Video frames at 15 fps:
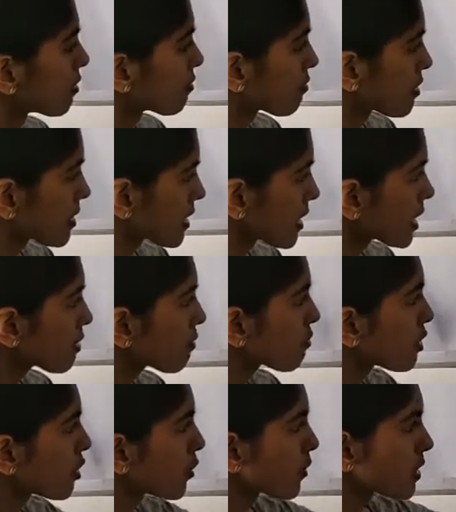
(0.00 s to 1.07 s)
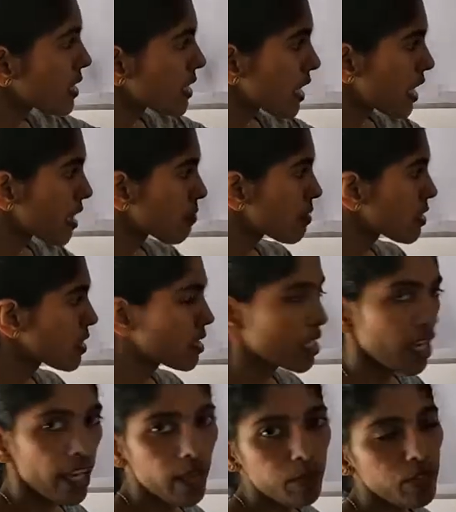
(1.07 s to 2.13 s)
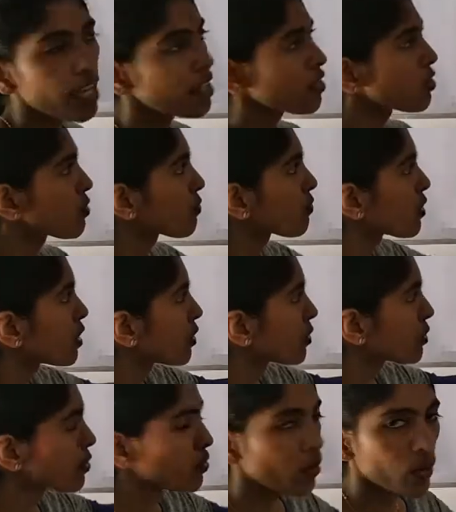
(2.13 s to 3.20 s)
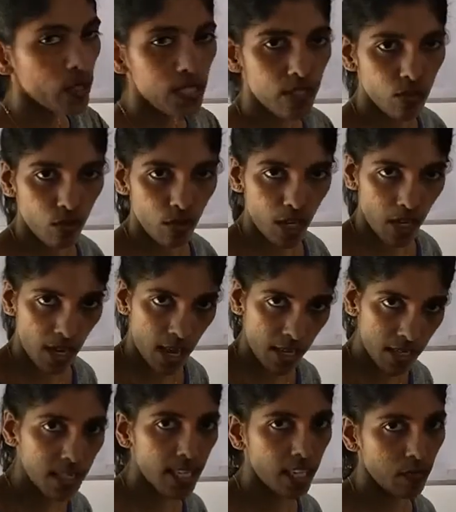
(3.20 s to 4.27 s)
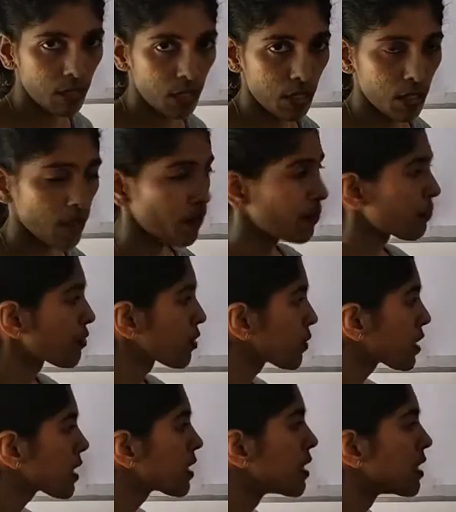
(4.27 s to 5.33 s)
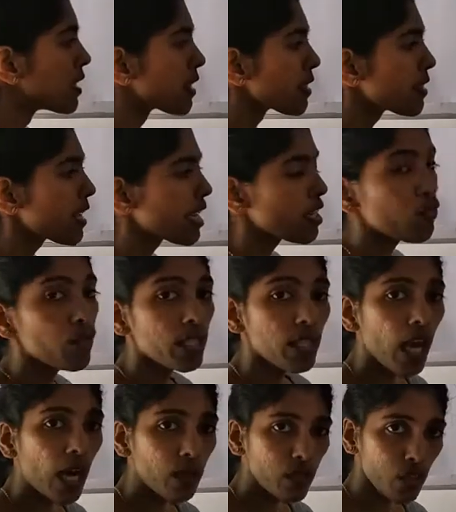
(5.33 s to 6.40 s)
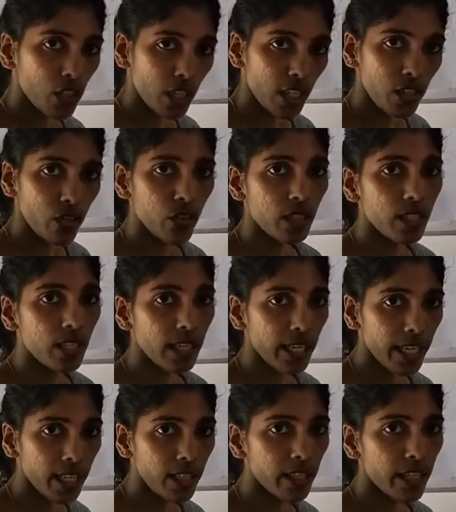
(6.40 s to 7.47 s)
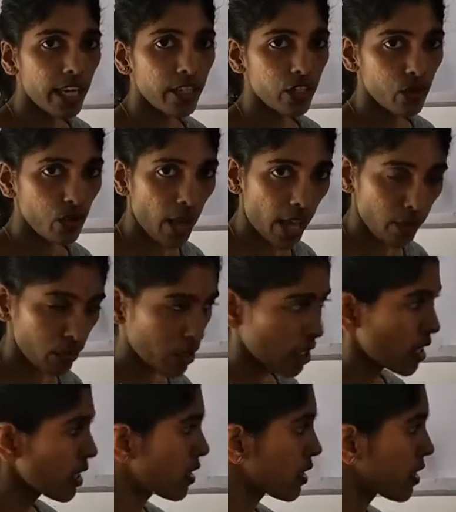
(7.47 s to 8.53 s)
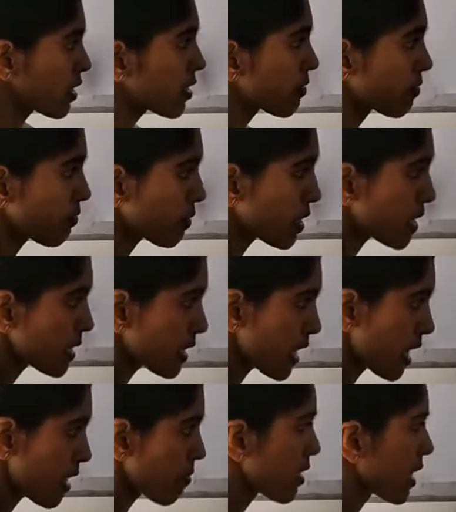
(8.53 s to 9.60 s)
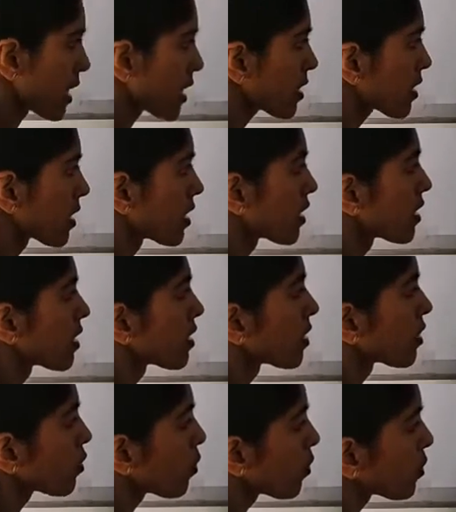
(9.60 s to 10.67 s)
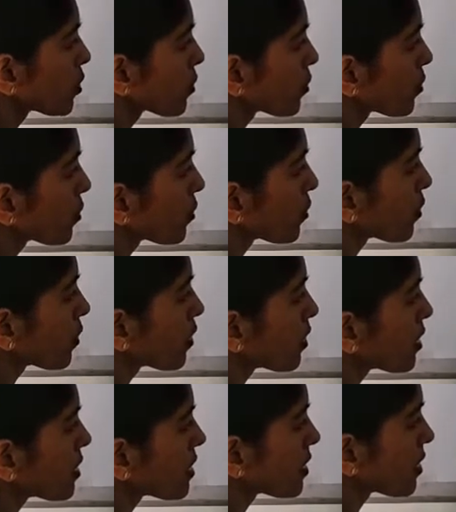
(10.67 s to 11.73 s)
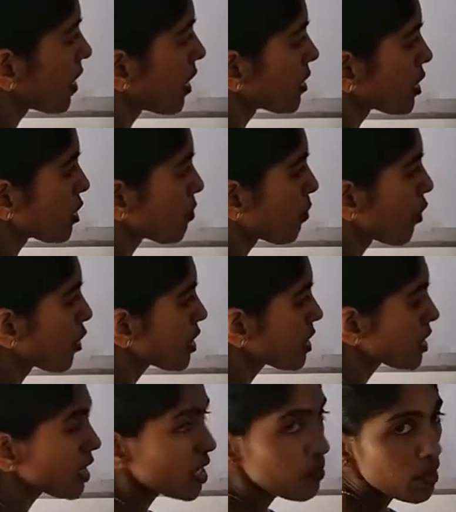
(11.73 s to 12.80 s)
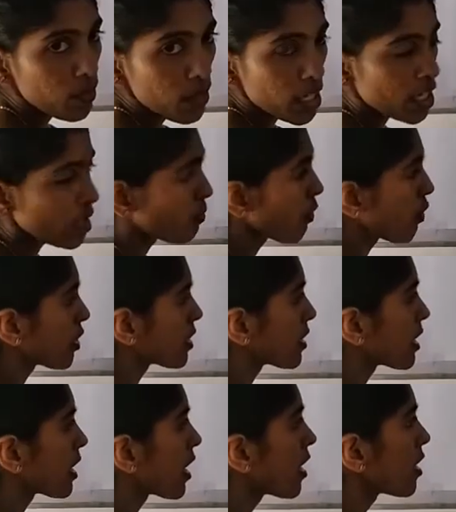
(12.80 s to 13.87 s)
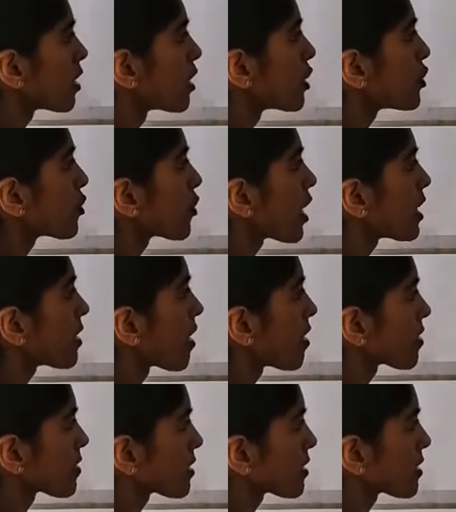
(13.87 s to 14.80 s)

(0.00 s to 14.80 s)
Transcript: Firstly, follow the same step that you follow to draw a straight line segment. Okay, then without changing the length that you have taken, with the same length, go to the starting point, keep the middle point there, draw an arc